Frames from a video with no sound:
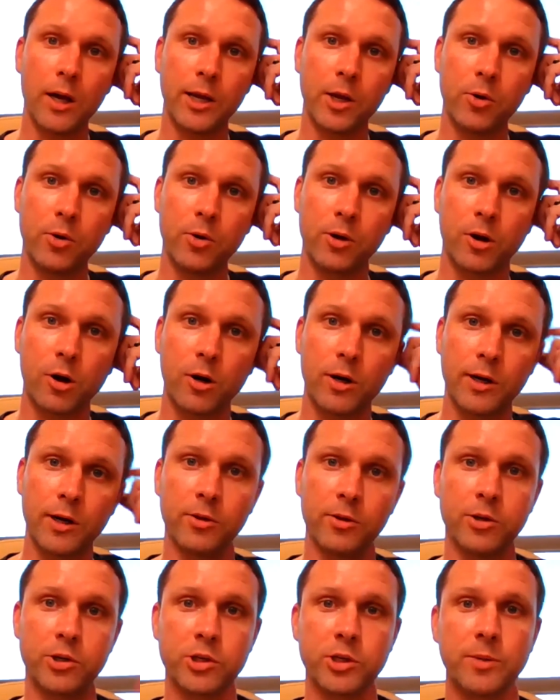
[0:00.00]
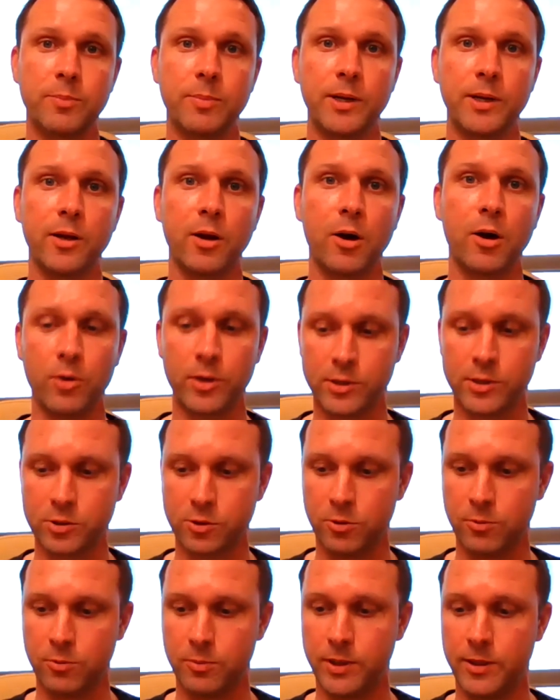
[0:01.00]
he owned a car dealership, and he always
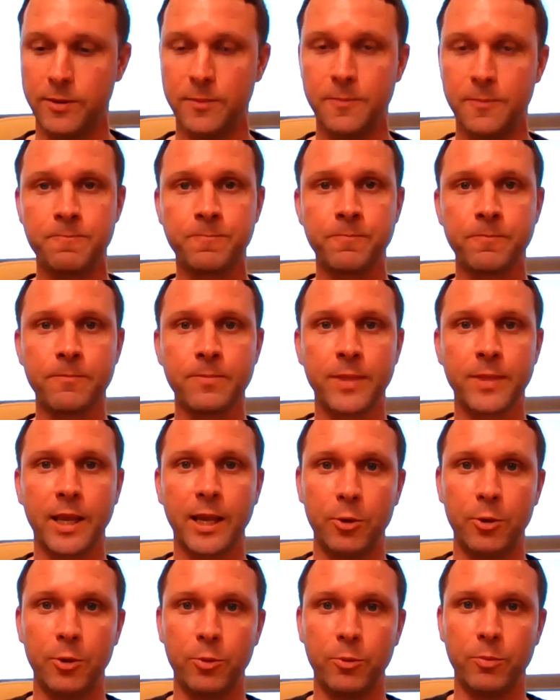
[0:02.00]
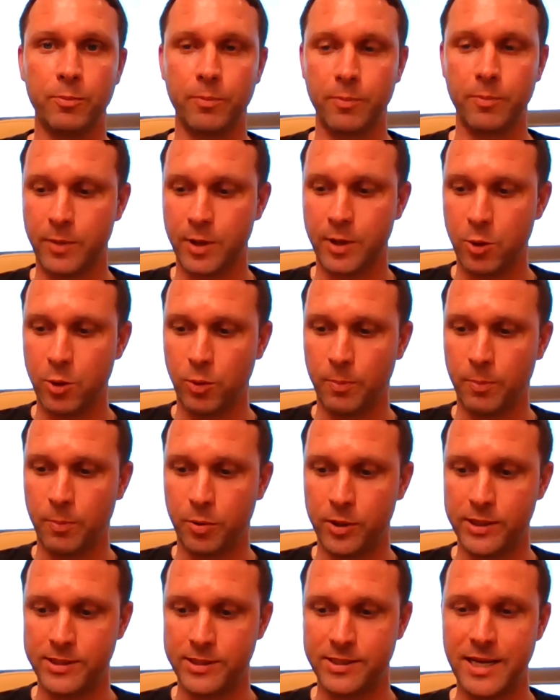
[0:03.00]
told me you
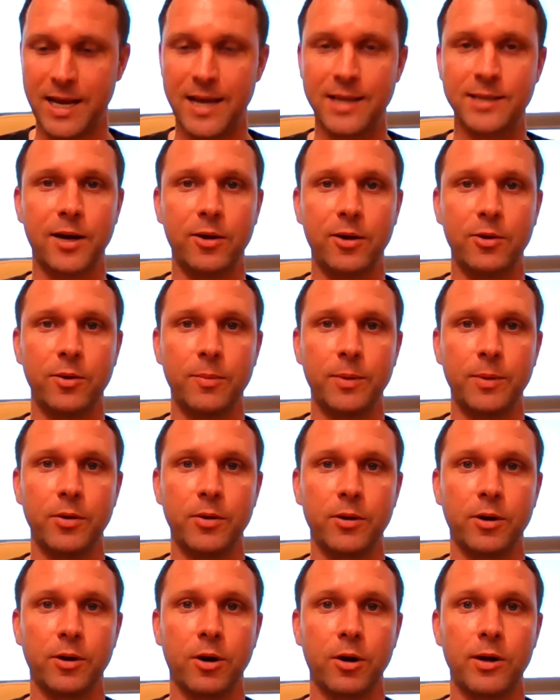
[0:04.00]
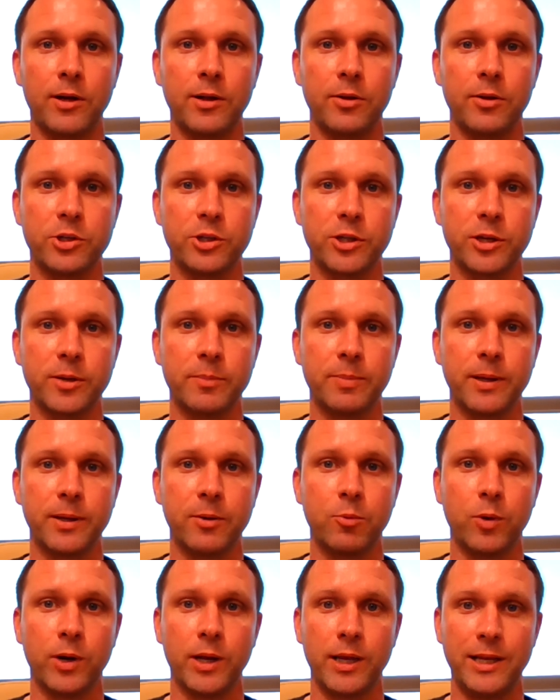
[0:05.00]
would put his desk out in the middle of the car dealership.
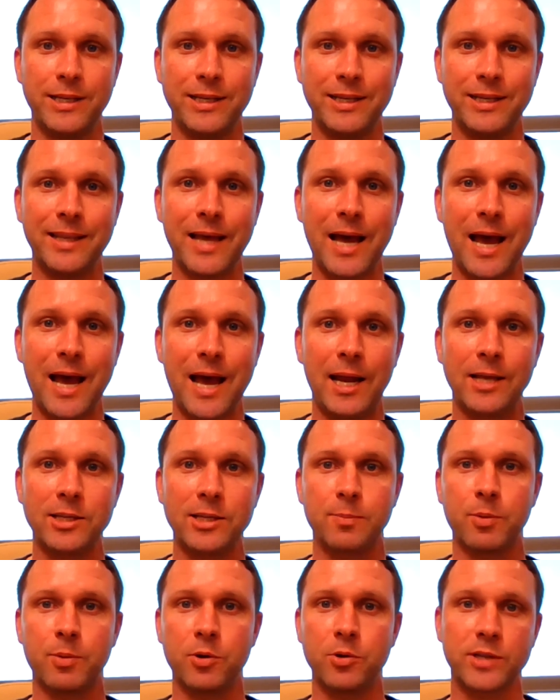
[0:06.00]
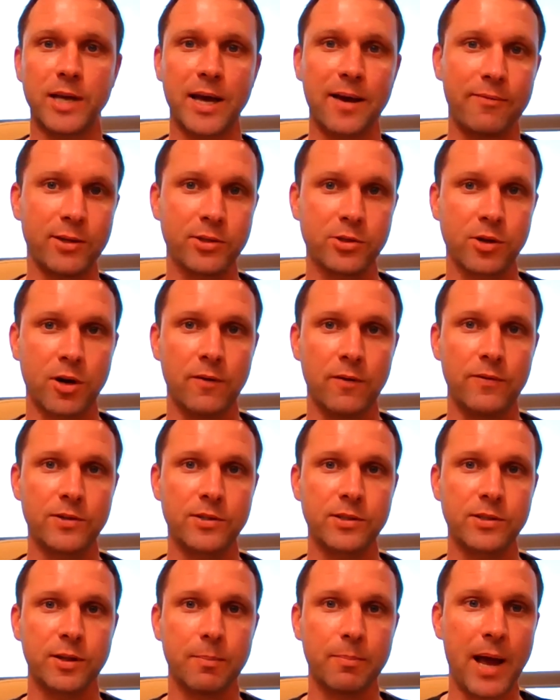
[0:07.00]
And when he did that, as opposed to having his
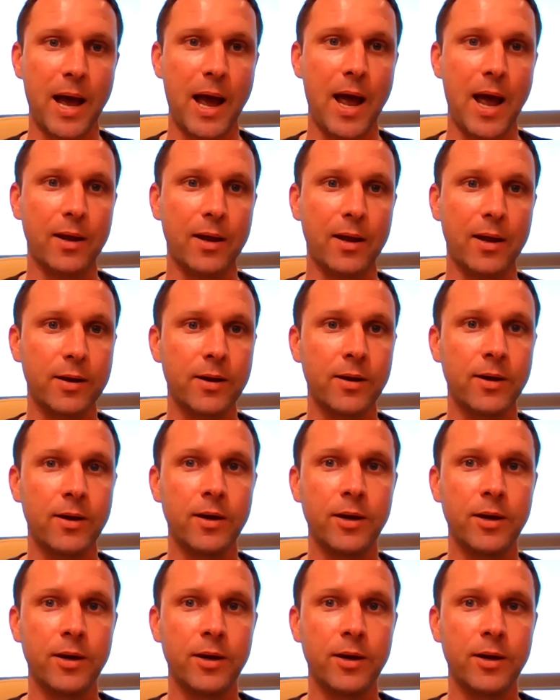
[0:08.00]
office in the back,